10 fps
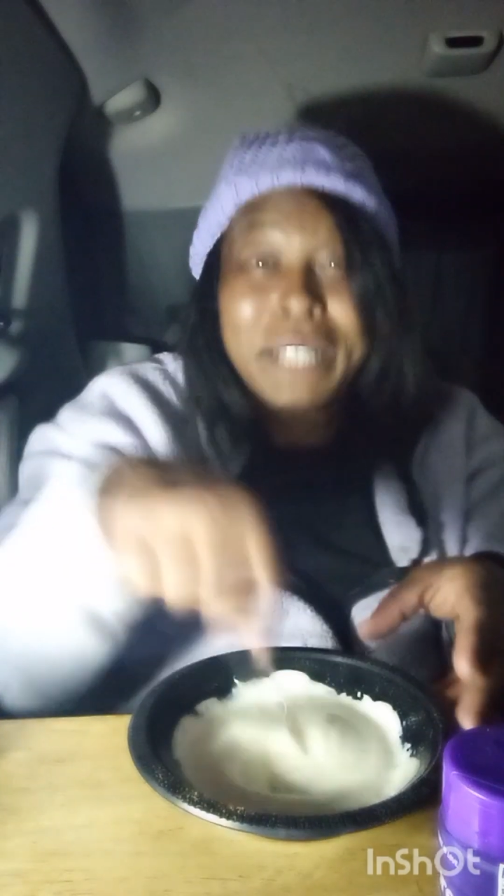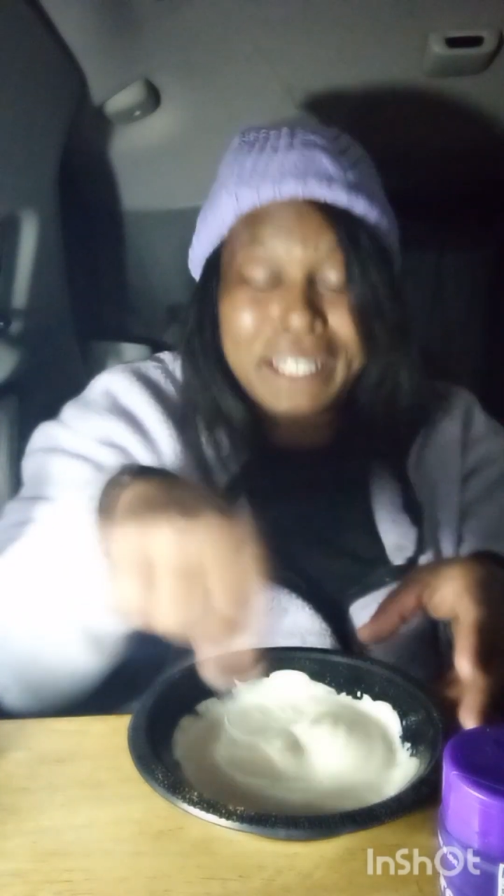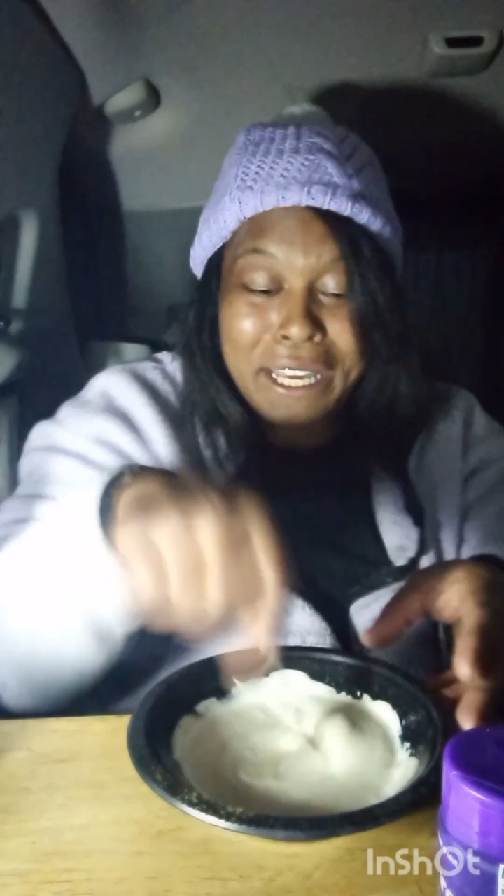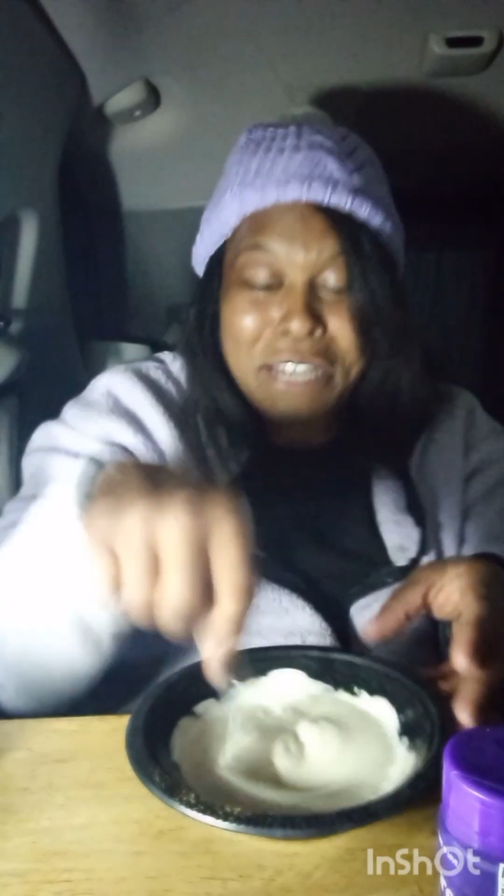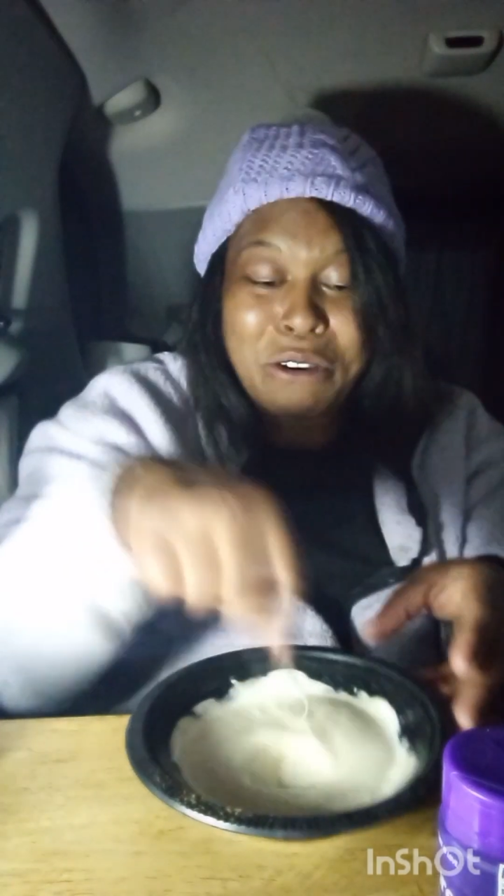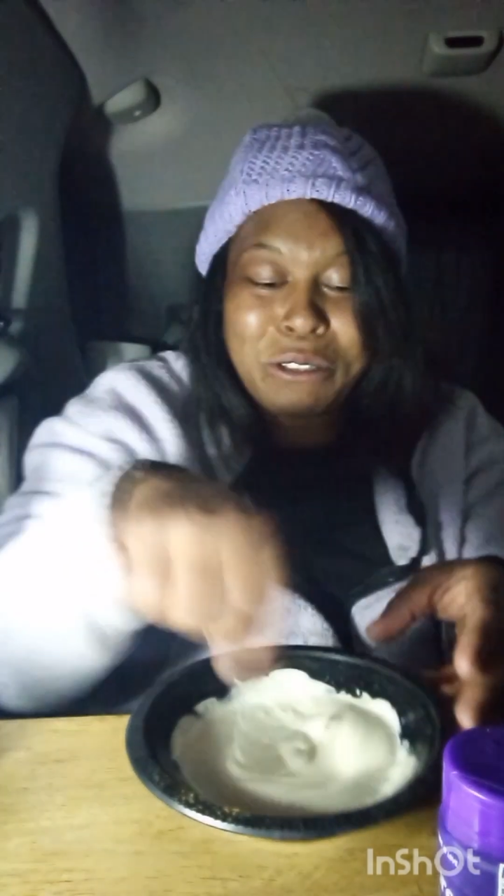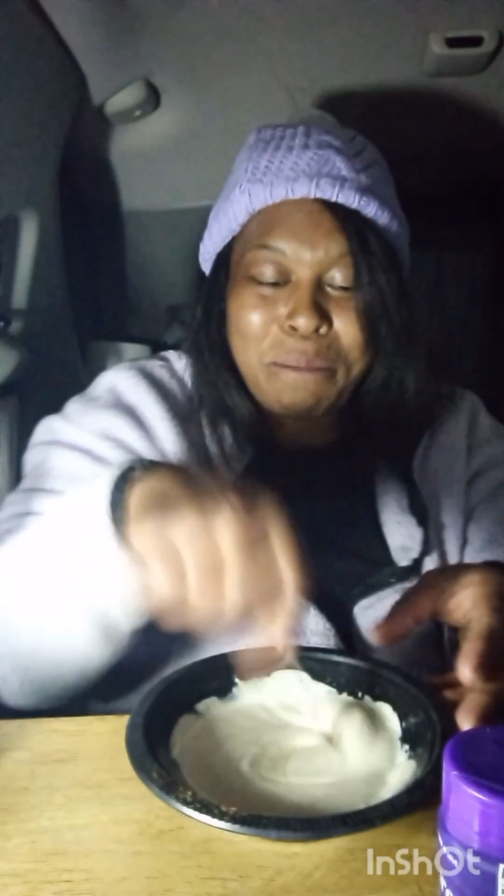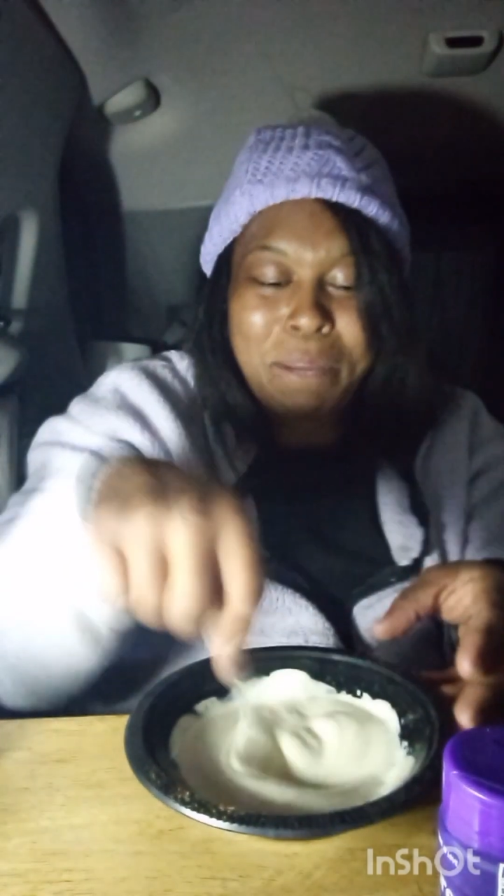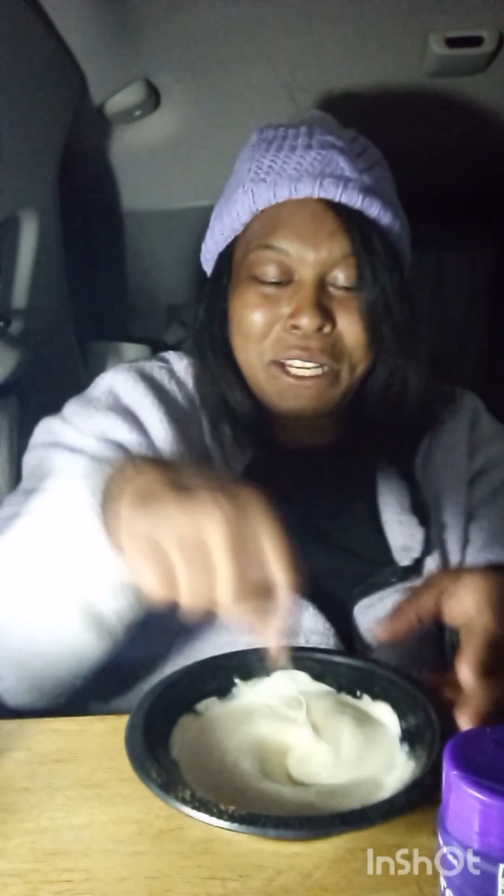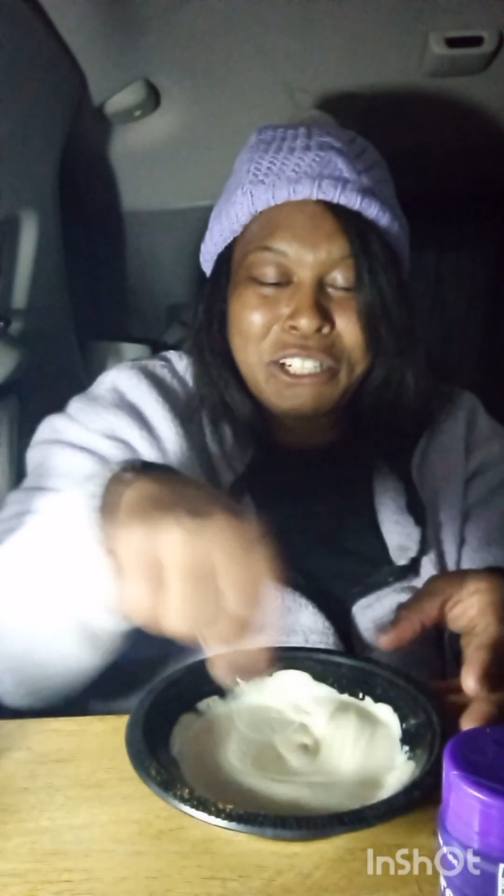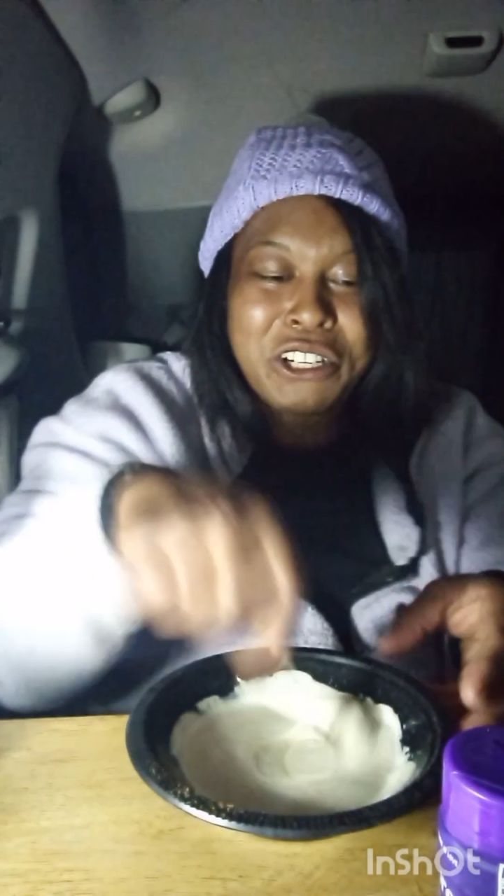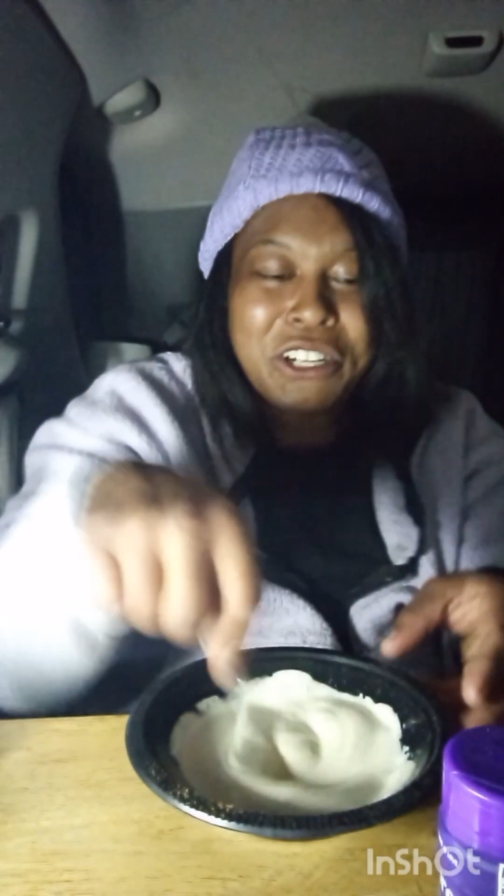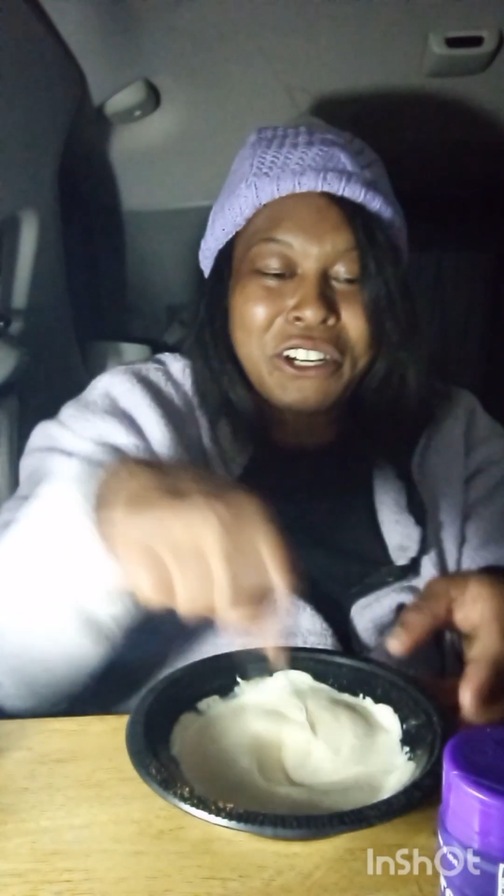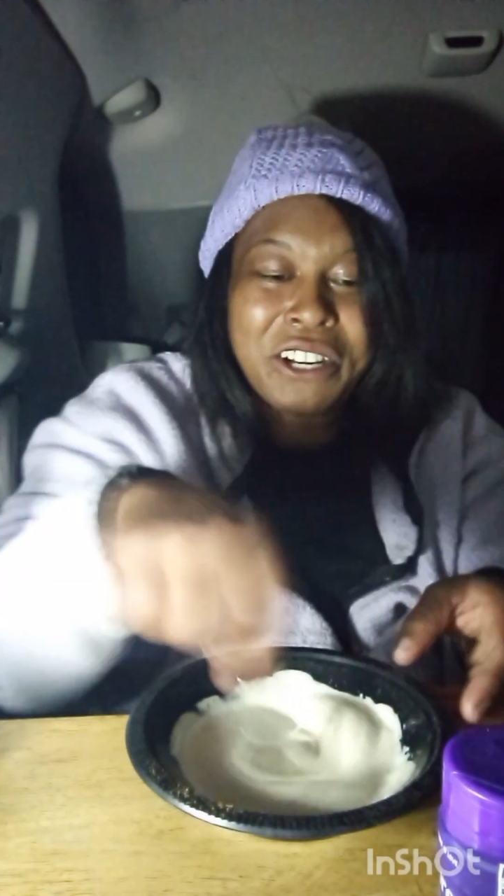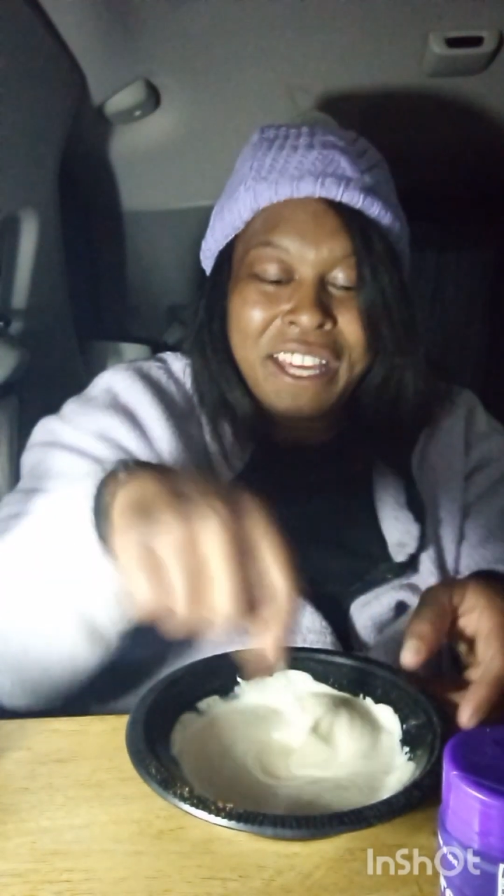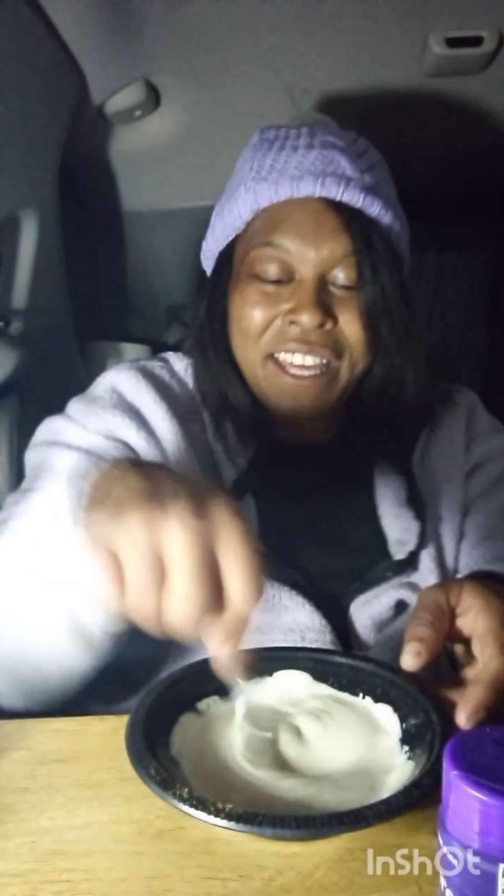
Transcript: It like goes up into your,